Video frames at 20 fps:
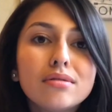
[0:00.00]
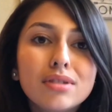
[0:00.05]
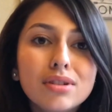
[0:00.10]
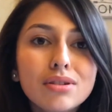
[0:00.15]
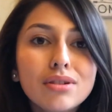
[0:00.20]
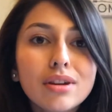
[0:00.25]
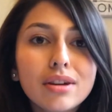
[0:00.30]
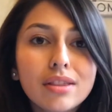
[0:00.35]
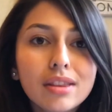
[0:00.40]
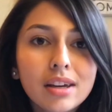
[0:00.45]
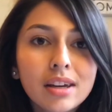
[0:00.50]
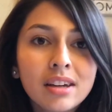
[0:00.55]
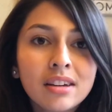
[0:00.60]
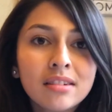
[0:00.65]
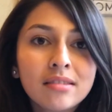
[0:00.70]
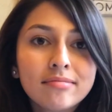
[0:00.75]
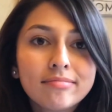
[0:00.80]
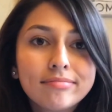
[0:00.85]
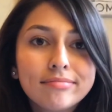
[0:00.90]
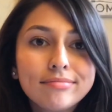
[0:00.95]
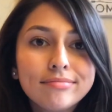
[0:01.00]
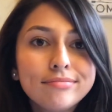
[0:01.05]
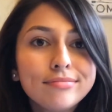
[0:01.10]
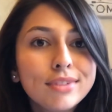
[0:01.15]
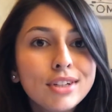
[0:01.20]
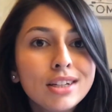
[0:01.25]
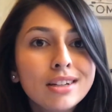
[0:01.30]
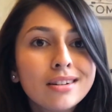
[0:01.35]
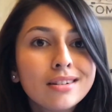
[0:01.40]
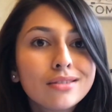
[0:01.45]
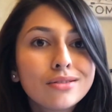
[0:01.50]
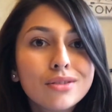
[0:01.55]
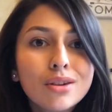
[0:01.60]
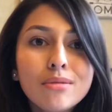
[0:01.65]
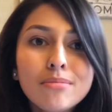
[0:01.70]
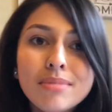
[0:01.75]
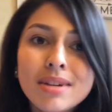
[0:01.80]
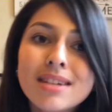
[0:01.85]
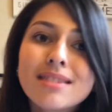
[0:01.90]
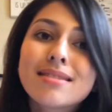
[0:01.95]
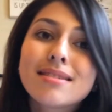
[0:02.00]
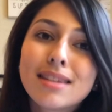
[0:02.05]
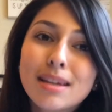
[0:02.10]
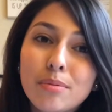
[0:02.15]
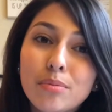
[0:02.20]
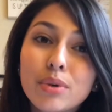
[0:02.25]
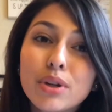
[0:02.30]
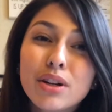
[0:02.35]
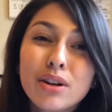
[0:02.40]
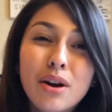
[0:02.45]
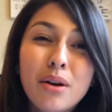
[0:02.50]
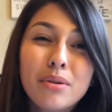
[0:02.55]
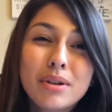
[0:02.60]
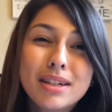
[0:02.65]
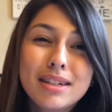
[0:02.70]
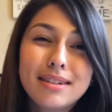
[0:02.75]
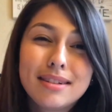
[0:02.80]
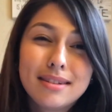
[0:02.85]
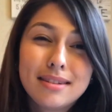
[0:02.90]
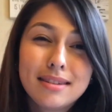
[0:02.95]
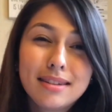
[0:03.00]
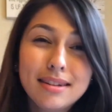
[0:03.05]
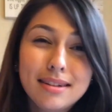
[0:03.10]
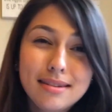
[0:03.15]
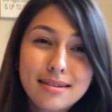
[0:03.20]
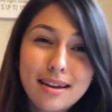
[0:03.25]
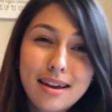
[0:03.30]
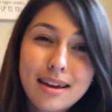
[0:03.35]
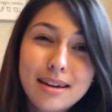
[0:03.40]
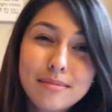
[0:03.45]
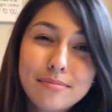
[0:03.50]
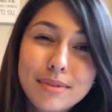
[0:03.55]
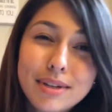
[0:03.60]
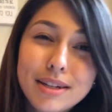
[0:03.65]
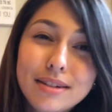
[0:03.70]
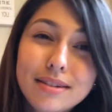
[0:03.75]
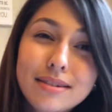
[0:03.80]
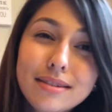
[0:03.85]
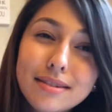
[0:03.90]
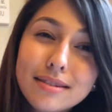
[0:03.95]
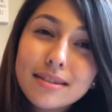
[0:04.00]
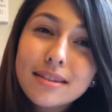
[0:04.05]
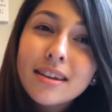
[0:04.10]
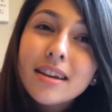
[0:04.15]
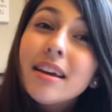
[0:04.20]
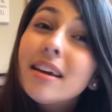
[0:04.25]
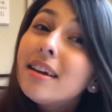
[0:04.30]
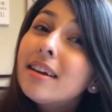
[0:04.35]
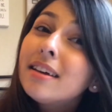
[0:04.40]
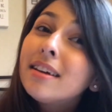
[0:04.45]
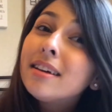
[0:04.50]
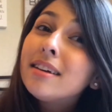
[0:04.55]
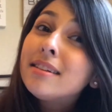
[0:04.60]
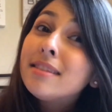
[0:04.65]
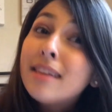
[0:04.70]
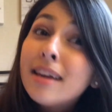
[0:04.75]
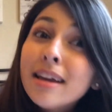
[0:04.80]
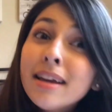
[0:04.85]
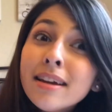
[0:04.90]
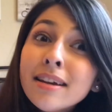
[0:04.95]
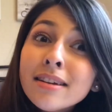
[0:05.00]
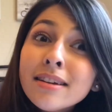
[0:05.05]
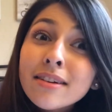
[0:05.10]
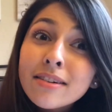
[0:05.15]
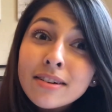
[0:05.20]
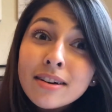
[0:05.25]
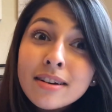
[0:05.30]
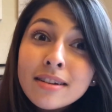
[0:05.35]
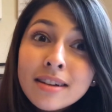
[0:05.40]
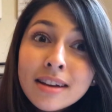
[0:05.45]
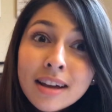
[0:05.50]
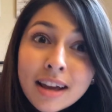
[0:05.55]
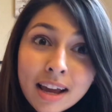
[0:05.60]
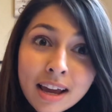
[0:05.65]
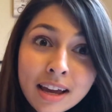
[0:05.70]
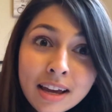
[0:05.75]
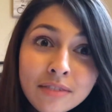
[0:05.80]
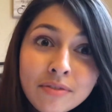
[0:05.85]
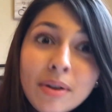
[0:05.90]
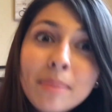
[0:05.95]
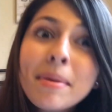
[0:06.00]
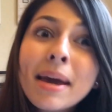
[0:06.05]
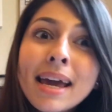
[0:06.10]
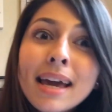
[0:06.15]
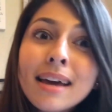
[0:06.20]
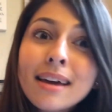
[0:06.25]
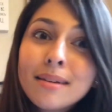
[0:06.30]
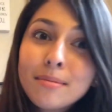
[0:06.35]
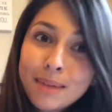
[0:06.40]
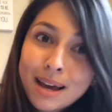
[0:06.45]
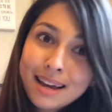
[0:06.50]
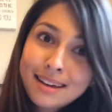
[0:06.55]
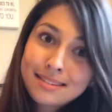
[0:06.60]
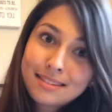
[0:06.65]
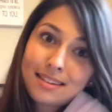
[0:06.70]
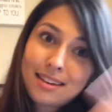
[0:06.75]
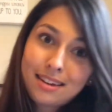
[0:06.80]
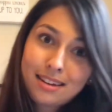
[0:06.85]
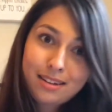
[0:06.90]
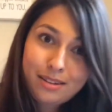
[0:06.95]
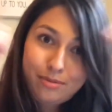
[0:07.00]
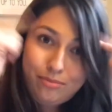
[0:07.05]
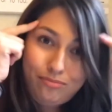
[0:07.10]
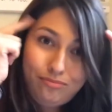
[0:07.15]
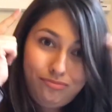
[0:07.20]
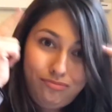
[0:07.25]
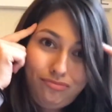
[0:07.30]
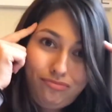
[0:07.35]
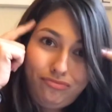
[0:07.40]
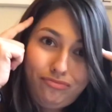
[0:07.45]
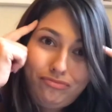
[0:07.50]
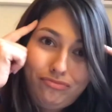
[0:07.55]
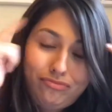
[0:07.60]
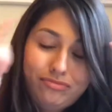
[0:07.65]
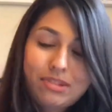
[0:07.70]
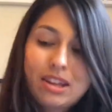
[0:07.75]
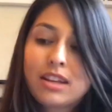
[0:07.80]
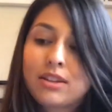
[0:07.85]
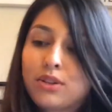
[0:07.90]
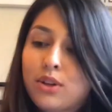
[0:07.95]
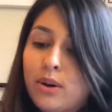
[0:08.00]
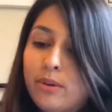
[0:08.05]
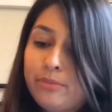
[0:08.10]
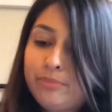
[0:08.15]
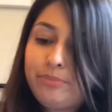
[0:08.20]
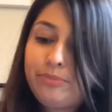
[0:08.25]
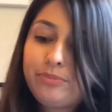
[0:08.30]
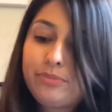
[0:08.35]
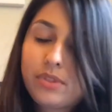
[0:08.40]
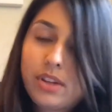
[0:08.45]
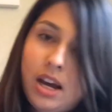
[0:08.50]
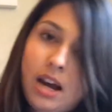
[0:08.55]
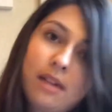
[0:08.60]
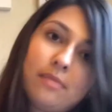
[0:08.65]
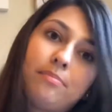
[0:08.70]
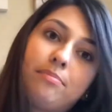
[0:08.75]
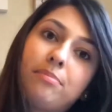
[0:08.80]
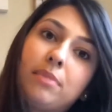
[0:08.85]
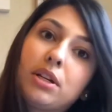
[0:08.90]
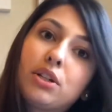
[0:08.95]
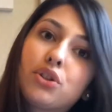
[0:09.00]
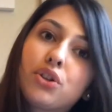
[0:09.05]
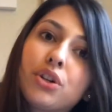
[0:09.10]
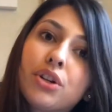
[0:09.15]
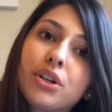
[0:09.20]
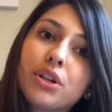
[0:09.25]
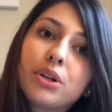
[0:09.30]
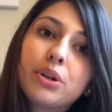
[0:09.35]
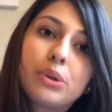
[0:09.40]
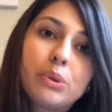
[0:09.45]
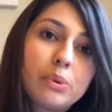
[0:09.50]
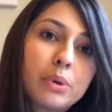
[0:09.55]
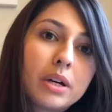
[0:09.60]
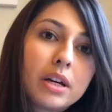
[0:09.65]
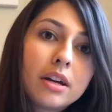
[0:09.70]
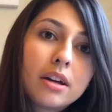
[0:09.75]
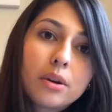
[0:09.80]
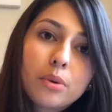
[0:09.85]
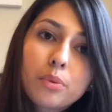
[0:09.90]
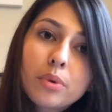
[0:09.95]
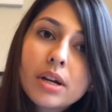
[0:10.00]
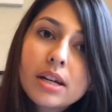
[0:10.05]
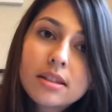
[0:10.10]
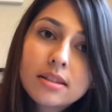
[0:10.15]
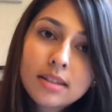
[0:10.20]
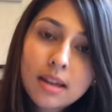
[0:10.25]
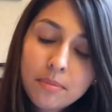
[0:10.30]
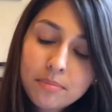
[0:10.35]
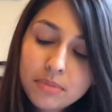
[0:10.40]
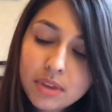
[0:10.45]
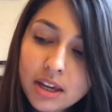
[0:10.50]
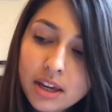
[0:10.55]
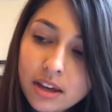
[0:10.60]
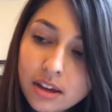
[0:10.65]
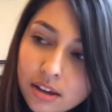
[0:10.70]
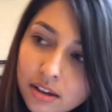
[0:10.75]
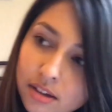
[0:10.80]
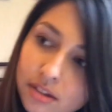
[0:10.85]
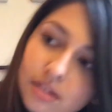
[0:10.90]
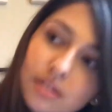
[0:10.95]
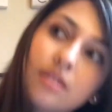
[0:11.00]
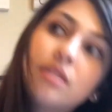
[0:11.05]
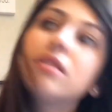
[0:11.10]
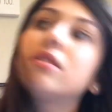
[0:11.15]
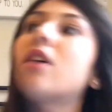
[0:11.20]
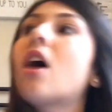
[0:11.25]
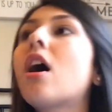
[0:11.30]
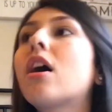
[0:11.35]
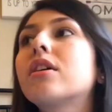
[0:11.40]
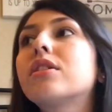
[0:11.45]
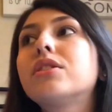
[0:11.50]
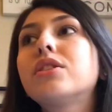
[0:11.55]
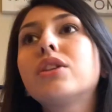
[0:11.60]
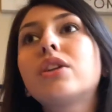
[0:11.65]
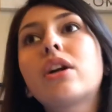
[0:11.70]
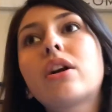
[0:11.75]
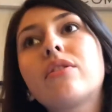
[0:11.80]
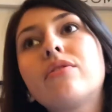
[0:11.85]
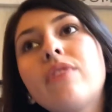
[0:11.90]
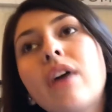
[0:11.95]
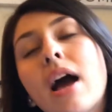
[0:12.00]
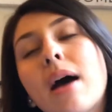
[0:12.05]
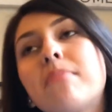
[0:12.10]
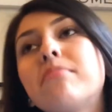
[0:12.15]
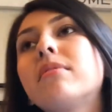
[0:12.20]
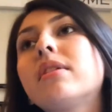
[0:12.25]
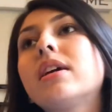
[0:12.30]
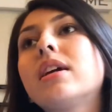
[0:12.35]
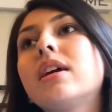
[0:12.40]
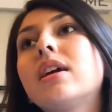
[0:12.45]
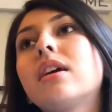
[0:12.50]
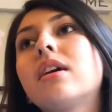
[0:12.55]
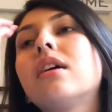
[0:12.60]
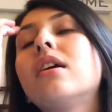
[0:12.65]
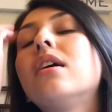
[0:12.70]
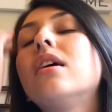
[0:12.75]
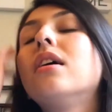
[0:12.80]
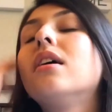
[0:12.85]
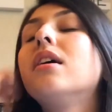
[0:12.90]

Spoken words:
do your thing. You know, don't be asleep when you're going into the exam, because then you're gonna have a bad mindset. So yeah, make sure you read something, talk to your family,